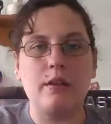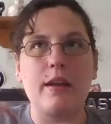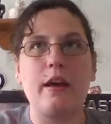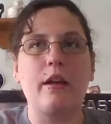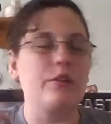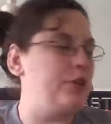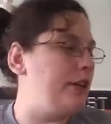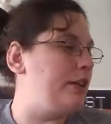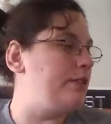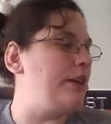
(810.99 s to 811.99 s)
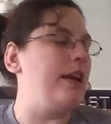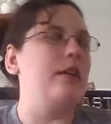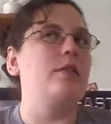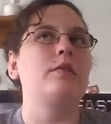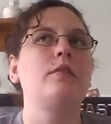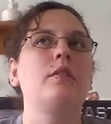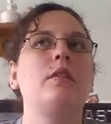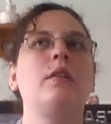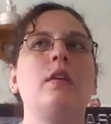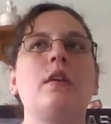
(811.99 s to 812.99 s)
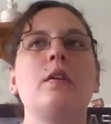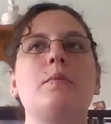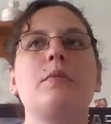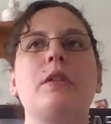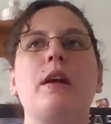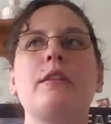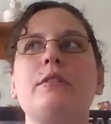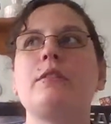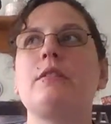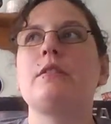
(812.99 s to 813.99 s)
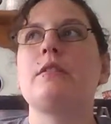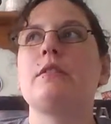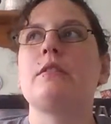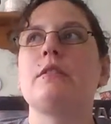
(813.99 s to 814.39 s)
allergies, and plus